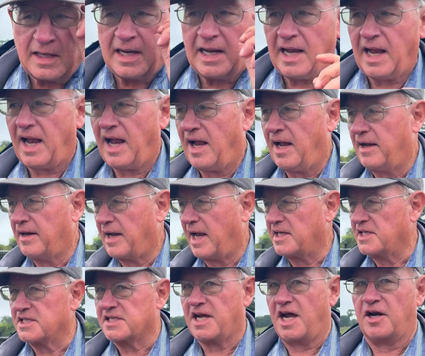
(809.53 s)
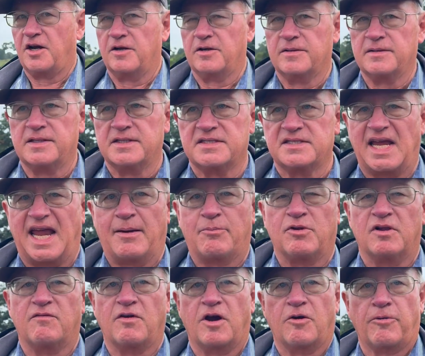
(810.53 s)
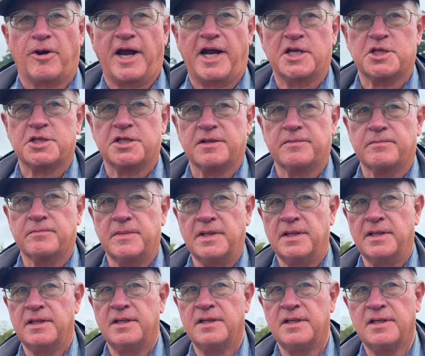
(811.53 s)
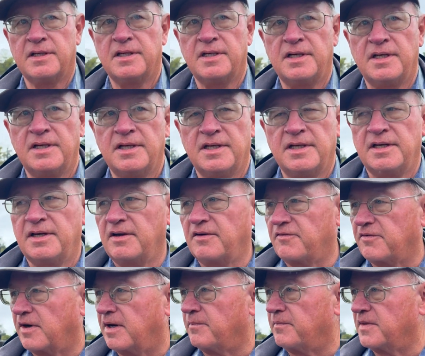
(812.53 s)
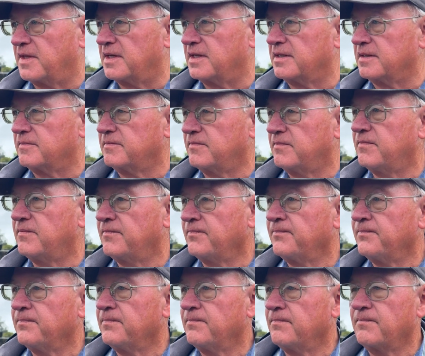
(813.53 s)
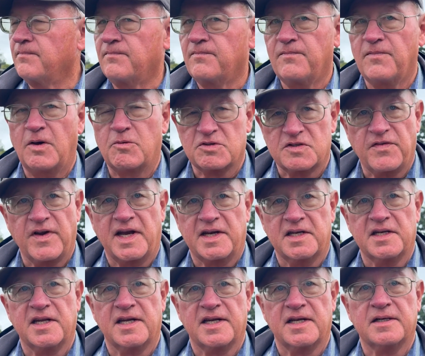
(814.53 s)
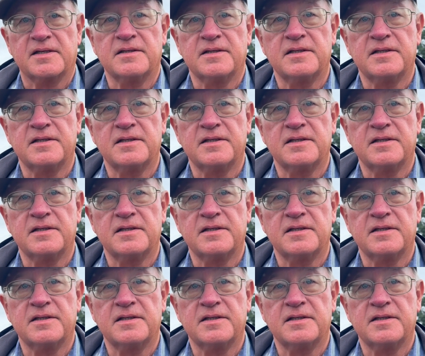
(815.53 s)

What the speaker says: I just got a sample of our ration that was fed today.